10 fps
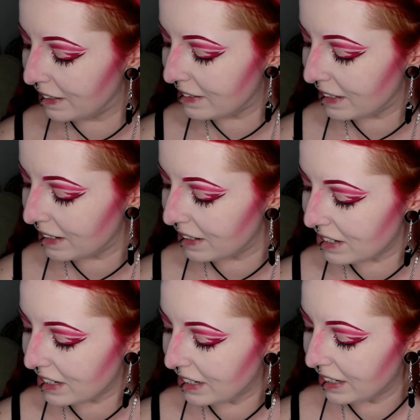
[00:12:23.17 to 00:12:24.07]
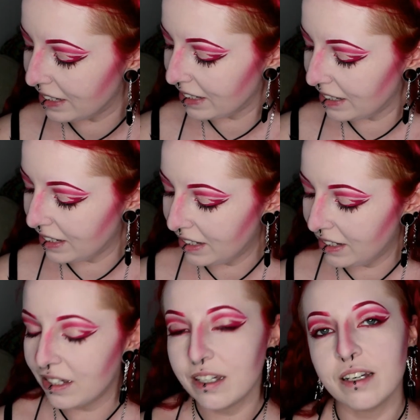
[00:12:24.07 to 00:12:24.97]
this stage.
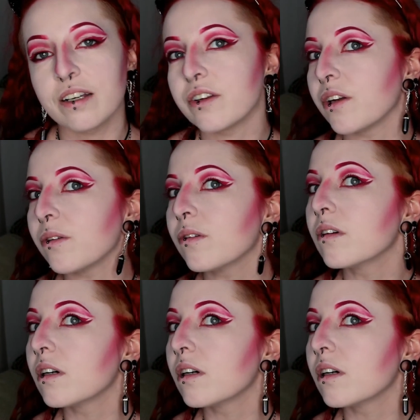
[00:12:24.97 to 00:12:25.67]
I don't know.